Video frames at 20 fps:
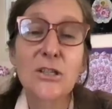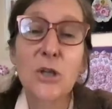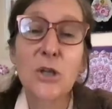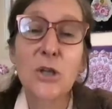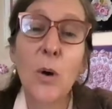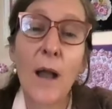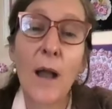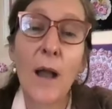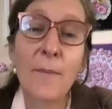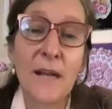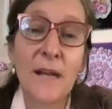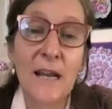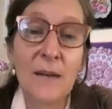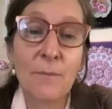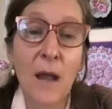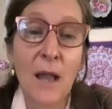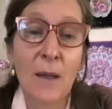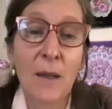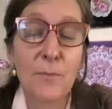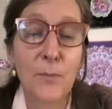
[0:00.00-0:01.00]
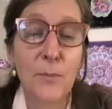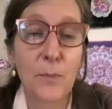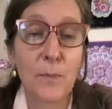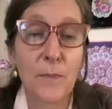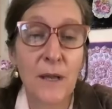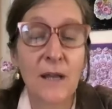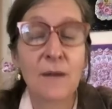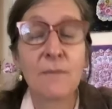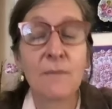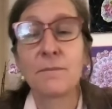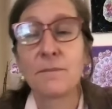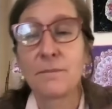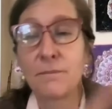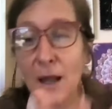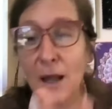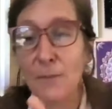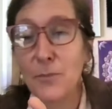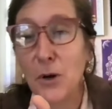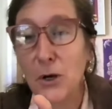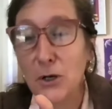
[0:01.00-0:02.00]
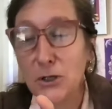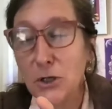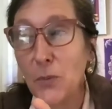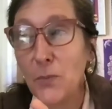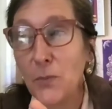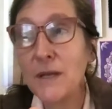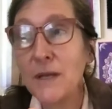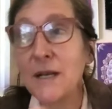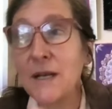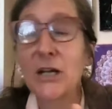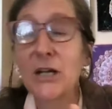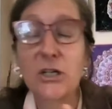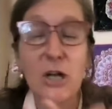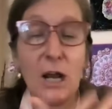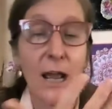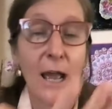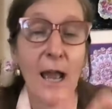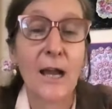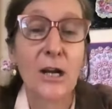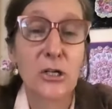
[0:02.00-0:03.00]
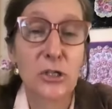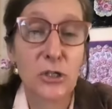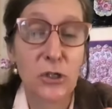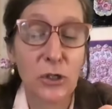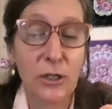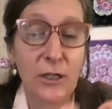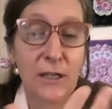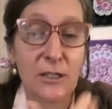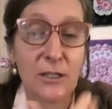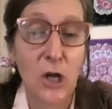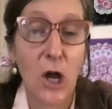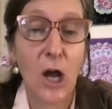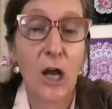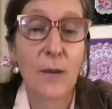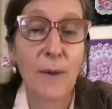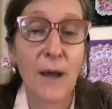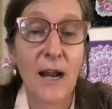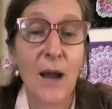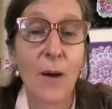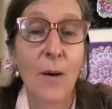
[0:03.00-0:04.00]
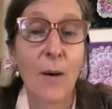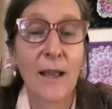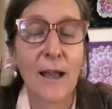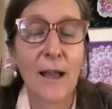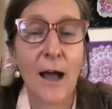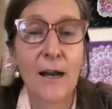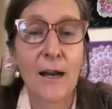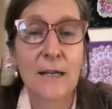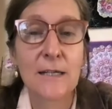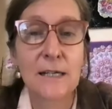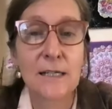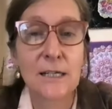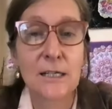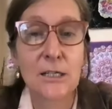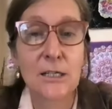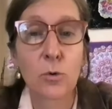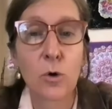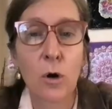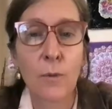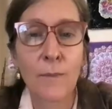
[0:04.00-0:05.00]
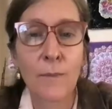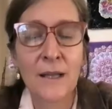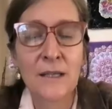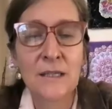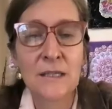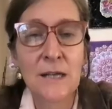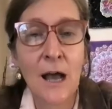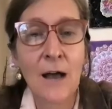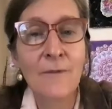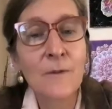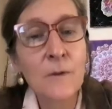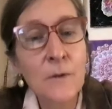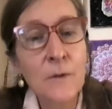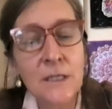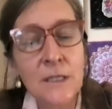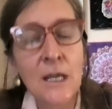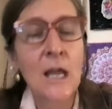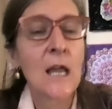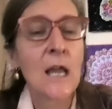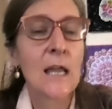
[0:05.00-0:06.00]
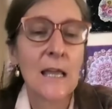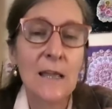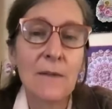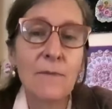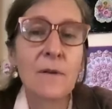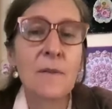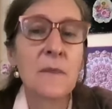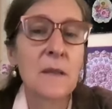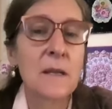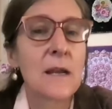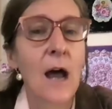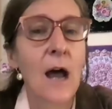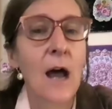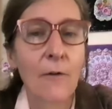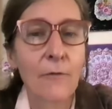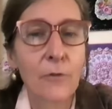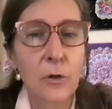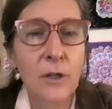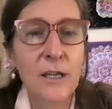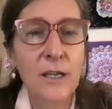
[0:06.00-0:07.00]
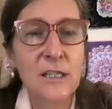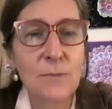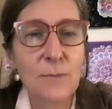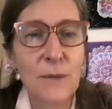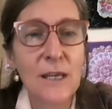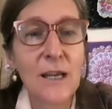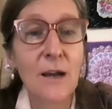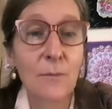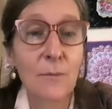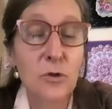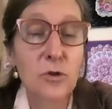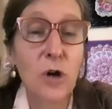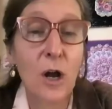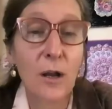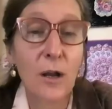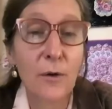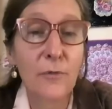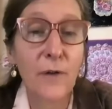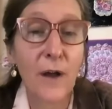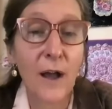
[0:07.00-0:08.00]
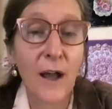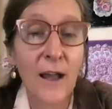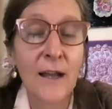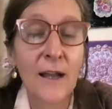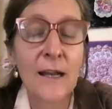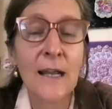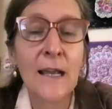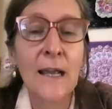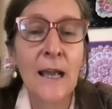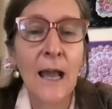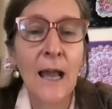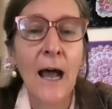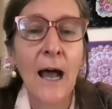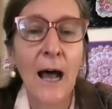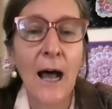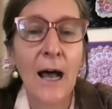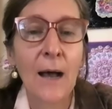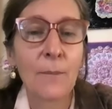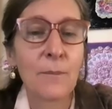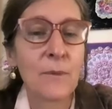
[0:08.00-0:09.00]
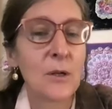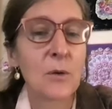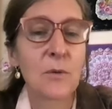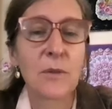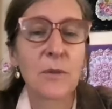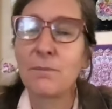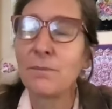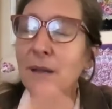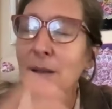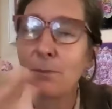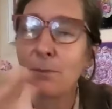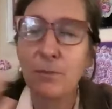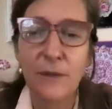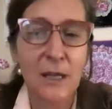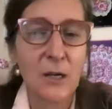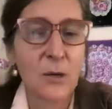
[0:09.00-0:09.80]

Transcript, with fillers: so I mean, in my in my book Dopamine Nation, I actually talk about how I got addicted to romance novels. Even the novel has become drugified. Um, you know, the people